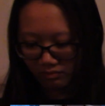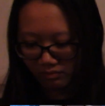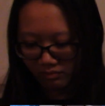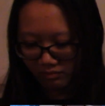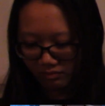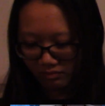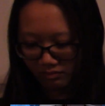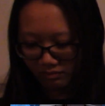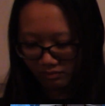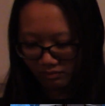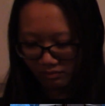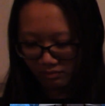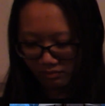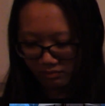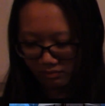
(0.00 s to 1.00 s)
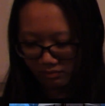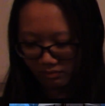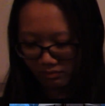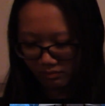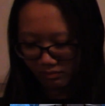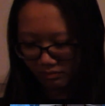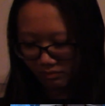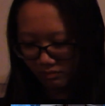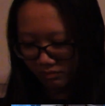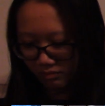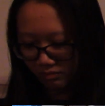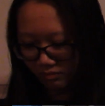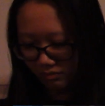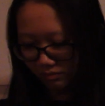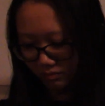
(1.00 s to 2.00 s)

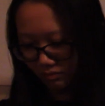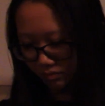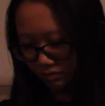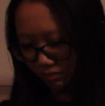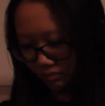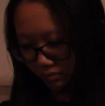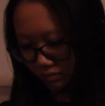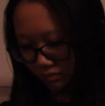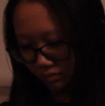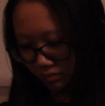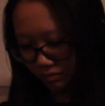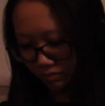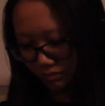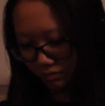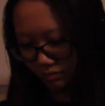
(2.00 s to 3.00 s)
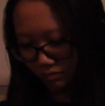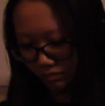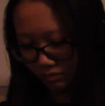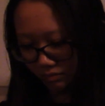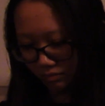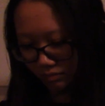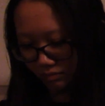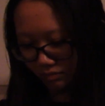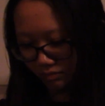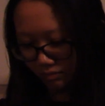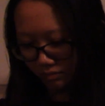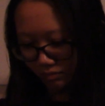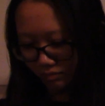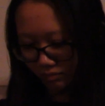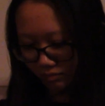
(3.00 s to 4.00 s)

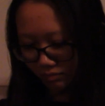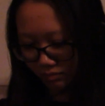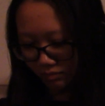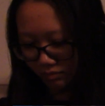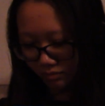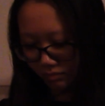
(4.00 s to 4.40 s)
This person isn't speaking.